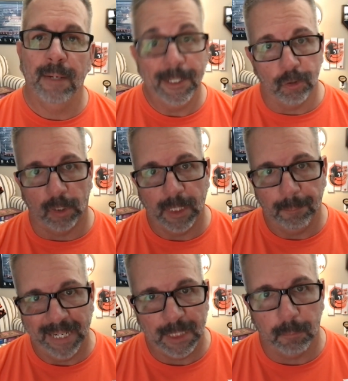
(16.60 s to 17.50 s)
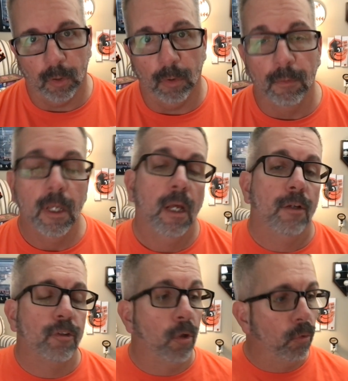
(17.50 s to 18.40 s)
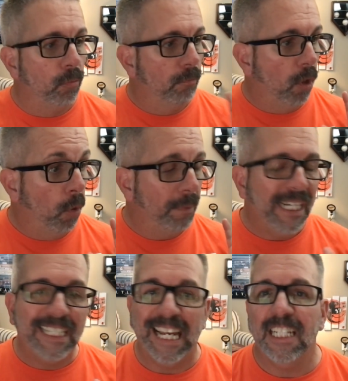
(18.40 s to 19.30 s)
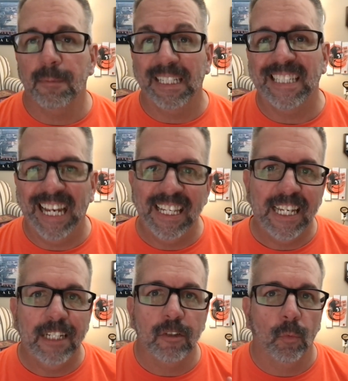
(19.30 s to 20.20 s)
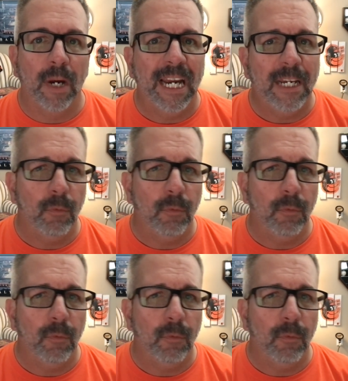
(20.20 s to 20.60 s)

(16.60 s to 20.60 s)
Major League Baseball. So, opening day is about 10 days away.